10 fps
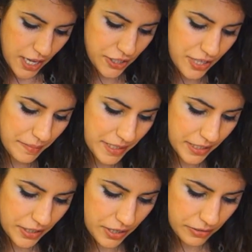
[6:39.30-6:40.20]
So
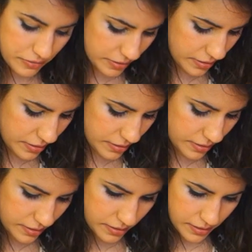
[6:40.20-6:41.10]

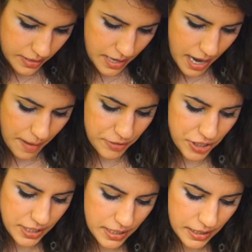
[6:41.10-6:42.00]
I'm
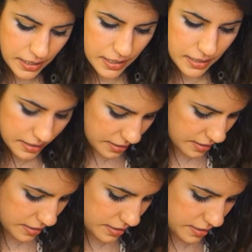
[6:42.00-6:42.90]
just going to
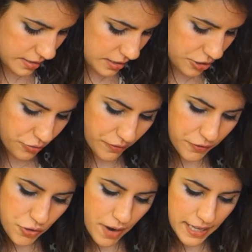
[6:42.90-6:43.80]
do a
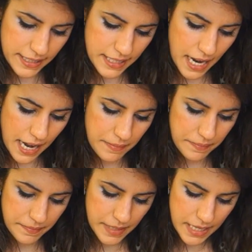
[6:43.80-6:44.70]
few at a time.
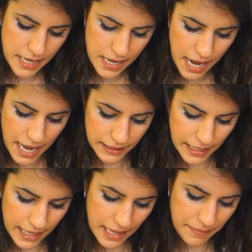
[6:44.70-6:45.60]
I
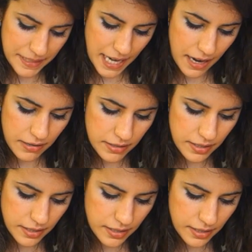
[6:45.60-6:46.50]
lay them down
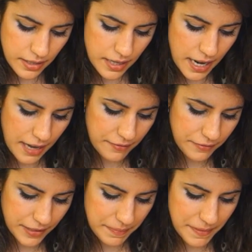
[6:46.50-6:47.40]
and
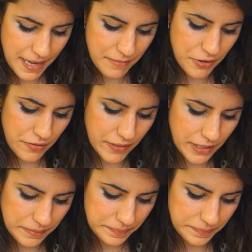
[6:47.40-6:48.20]
flip them over.